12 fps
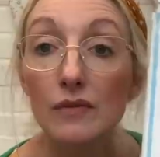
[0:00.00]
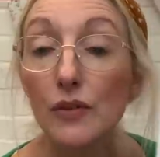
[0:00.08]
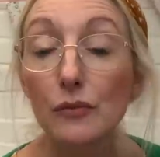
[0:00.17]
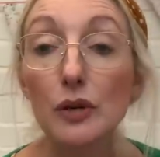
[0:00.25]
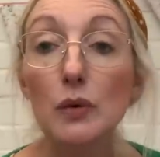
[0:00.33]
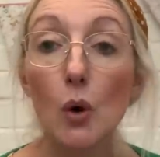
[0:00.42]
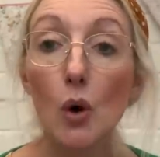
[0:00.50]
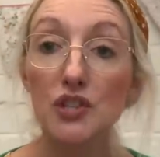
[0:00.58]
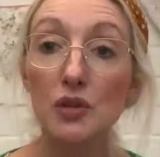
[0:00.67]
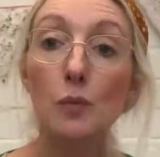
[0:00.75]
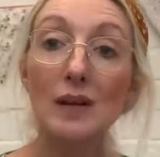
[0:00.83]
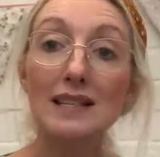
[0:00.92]
through
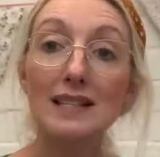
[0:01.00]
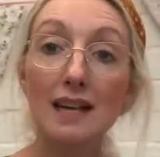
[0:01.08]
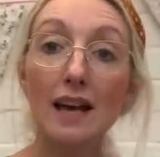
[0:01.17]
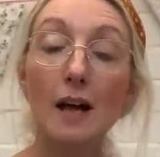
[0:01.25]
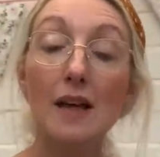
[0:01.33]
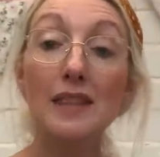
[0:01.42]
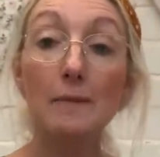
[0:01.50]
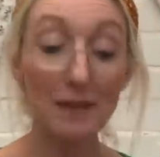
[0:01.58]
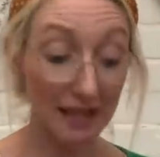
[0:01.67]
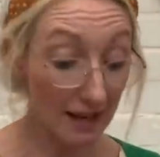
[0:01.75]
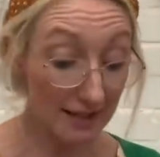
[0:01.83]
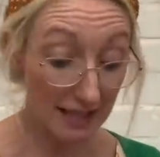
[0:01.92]
autumn, winter. And then
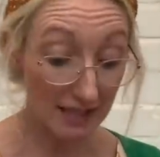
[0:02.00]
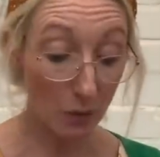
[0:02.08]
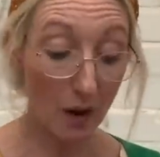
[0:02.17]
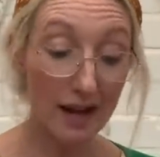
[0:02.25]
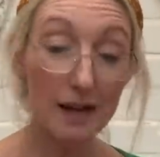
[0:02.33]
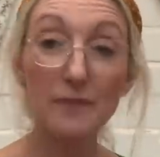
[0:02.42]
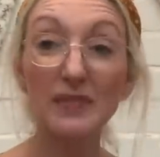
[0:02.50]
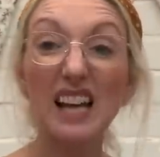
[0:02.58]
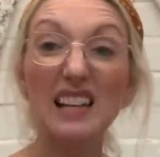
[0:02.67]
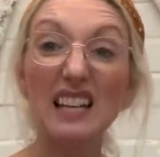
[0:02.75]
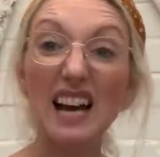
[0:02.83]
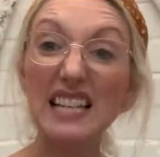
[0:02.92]
because it's quite a
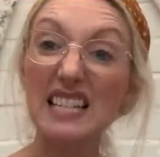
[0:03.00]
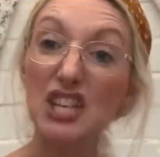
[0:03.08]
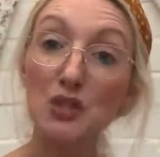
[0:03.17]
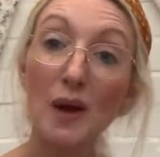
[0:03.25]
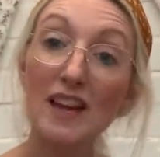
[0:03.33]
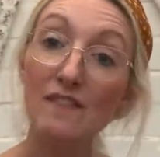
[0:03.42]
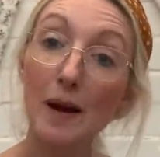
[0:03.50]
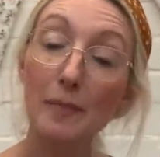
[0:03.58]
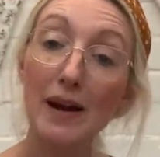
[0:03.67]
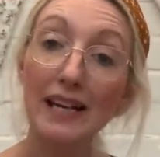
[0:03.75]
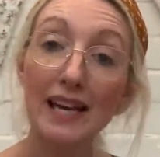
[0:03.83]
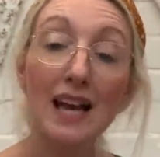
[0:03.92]
lightish weight
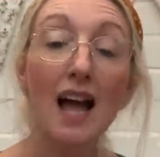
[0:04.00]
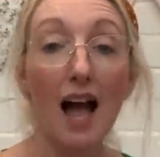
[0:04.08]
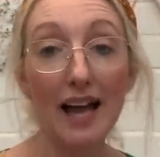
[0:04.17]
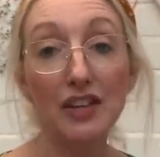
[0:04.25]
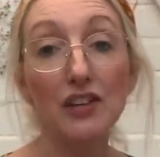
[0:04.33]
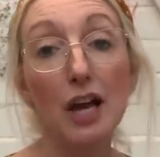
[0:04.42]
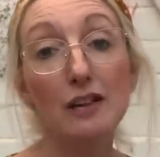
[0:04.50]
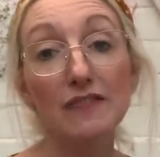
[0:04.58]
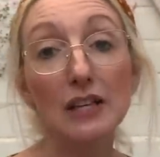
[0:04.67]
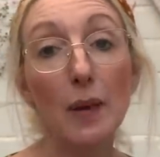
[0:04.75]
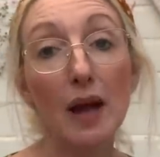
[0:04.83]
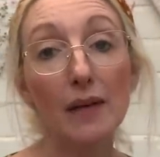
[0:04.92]
fabric, I can
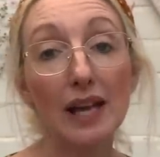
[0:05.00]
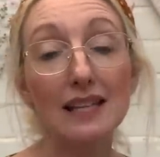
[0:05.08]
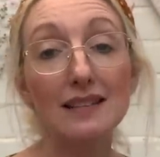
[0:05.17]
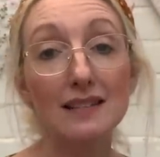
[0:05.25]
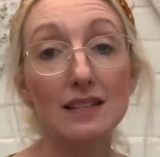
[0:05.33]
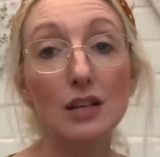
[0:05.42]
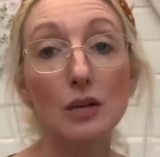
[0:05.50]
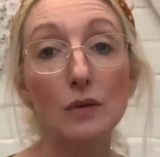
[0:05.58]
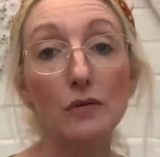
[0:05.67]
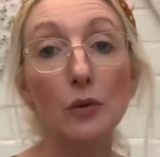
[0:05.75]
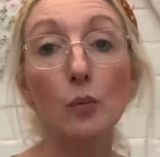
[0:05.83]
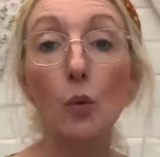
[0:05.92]
hopefully wear it into
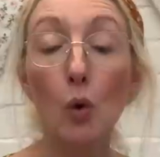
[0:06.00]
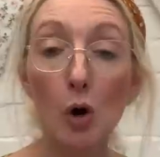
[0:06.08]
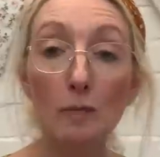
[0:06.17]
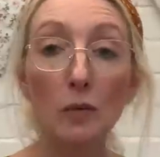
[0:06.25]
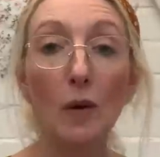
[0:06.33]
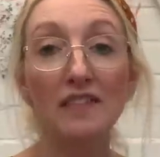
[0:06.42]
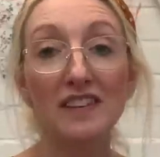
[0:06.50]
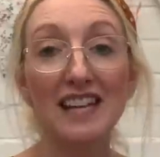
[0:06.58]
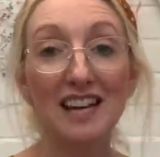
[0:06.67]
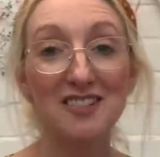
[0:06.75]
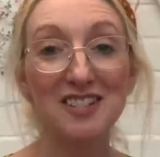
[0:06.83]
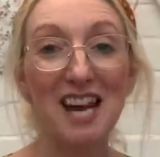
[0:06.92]
the warmer weather
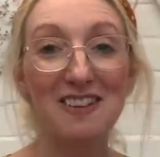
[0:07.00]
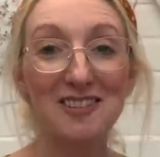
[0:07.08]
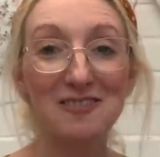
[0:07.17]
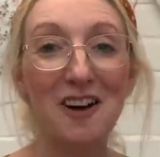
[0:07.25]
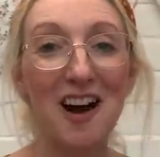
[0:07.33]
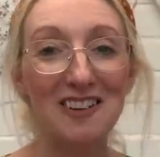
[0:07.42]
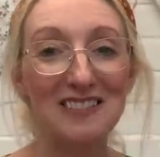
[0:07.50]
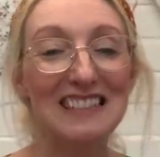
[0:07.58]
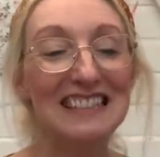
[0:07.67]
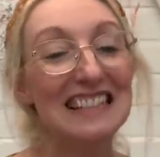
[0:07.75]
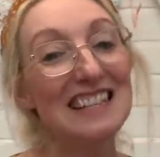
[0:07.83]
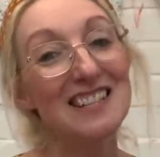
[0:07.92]
next year as well.
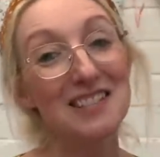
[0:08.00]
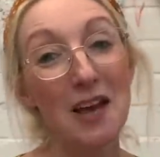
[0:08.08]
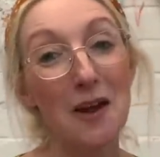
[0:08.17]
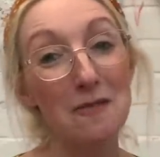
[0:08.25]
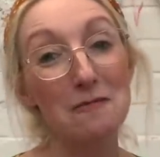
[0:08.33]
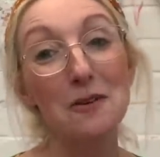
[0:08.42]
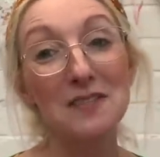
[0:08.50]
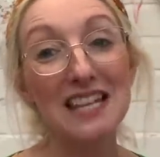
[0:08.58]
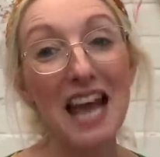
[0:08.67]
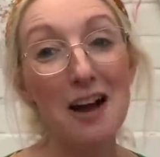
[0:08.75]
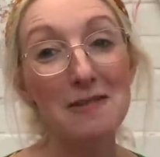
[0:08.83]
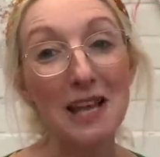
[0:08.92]
So we'll see
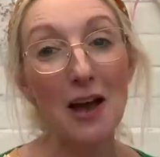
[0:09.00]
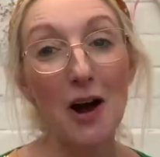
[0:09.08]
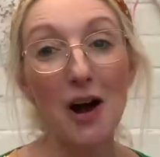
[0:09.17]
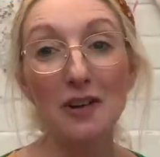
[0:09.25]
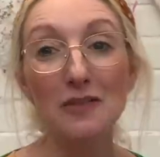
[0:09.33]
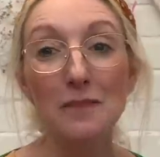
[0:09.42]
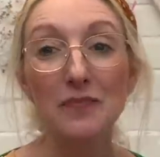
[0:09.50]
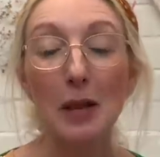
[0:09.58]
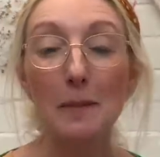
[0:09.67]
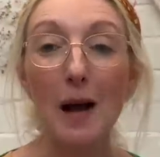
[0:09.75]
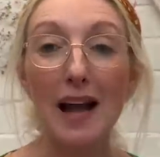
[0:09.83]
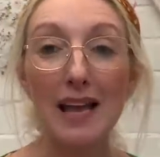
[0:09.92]
how we on,
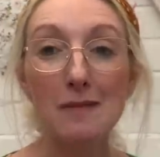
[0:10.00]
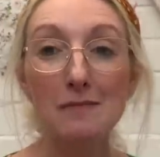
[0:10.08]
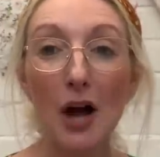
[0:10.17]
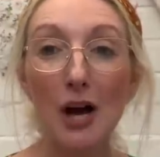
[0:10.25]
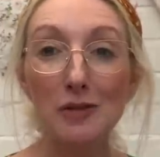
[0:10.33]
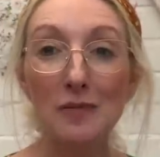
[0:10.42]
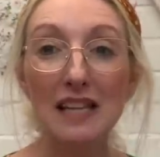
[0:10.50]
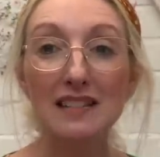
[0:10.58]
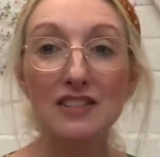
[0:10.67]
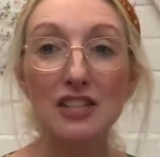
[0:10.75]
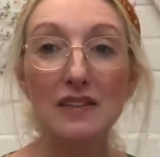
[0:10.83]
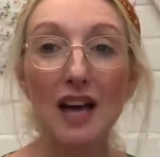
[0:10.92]
but I am hoping to
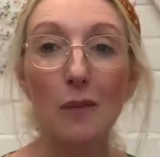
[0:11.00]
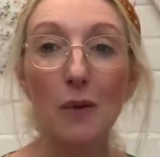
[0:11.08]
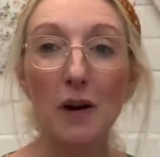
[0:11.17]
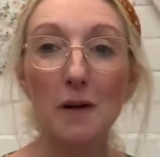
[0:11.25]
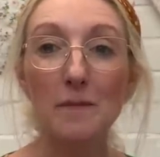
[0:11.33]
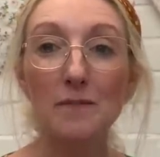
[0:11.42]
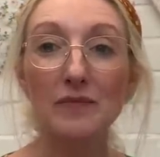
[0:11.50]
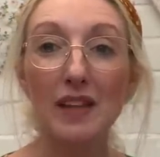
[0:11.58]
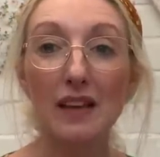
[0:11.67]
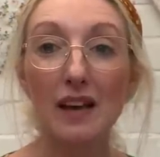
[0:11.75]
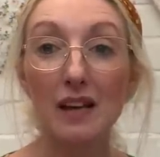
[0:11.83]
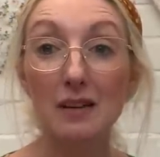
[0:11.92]
do that one
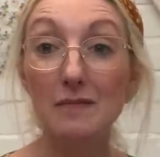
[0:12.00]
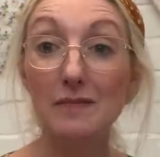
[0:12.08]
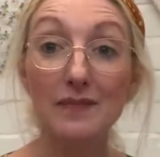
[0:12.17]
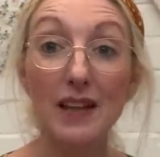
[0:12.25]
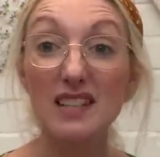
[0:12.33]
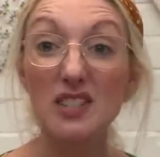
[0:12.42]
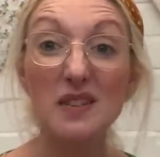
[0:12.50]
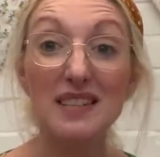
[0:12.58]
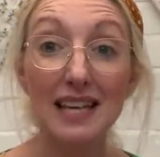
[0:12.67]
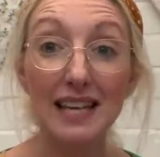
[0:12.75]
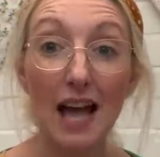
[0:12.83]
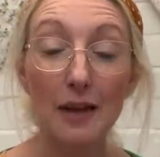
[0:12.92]
as soon as I
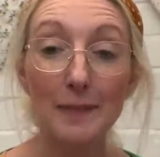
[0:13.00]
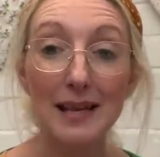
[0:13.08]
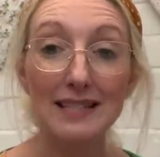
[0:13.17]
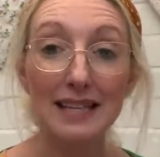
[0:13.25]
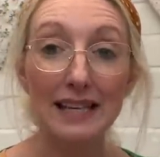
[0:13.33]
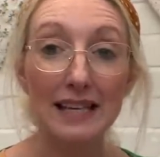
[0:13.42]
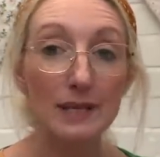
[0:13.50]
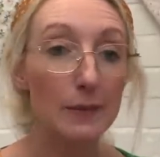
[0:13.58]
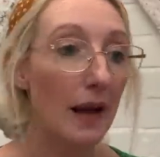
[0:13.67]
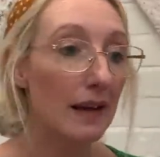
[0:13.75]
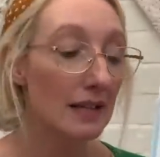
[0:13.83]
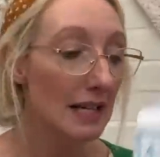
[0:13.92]
can, basically, as
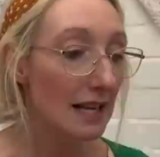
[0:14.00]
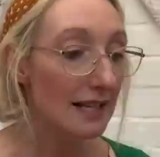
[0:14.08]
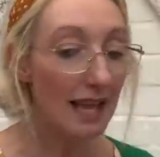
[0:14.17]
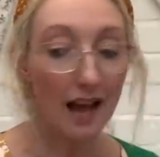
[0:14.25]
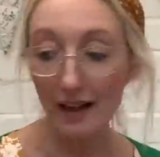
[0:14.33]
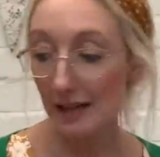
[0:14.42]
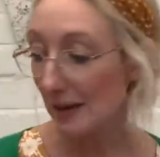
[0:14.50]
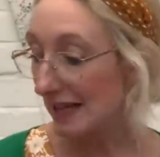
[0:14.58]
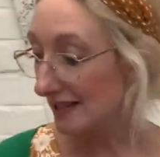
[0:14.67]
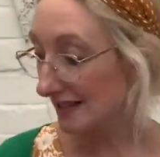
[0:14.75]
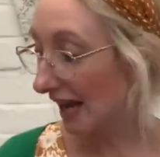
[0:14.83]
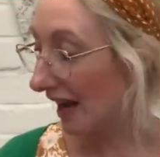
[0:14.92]
well. Time is
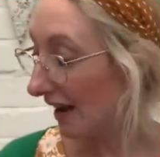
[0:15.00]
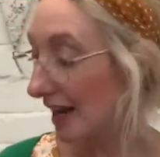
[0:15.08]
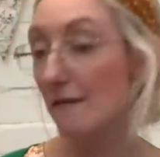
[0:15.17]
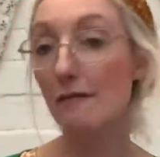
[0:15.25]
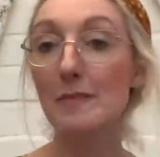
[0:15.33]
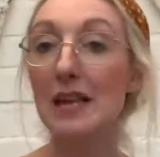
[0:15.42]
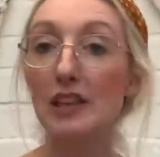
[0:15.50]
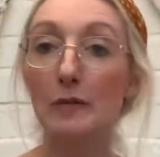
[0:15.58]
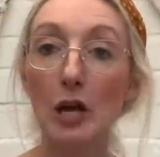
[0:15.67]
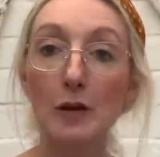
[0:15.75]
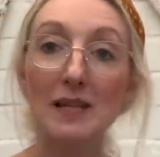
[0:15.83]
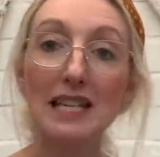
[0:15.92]
tight for me at the
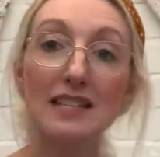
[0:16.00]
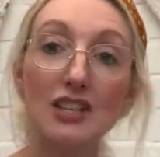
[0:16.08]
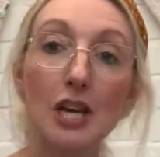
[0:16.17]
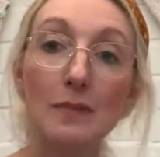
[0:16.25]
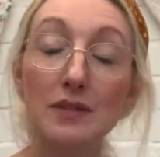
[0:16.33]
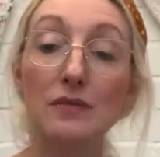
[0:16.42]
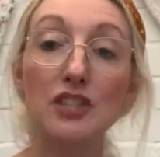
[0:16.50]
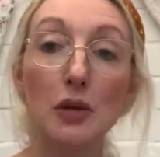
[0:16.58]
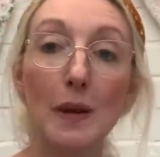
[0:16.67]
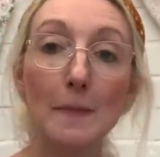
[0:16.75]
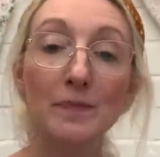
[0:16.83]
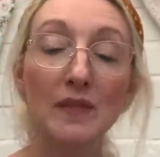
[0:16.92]
moment in terms of
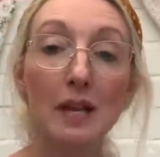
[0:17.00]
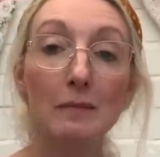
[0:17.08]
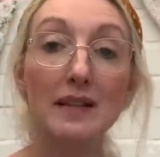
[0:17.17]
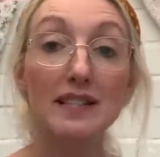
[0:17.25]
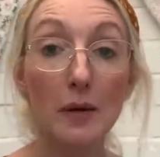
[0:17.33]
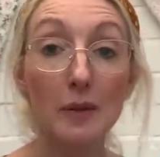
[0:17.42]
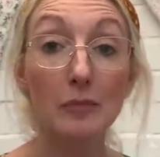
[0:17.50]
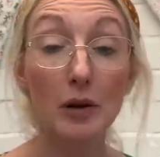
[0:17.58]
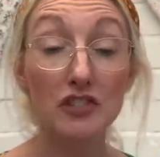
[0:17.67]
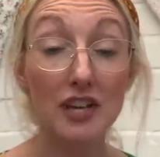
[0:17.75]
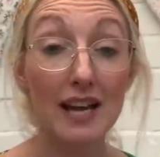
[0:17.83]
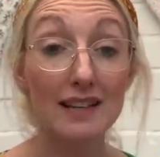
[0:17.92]
doing my sewing
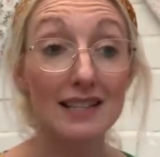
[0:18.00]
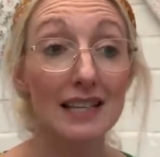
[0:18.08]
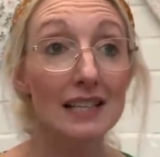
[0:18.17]
projects.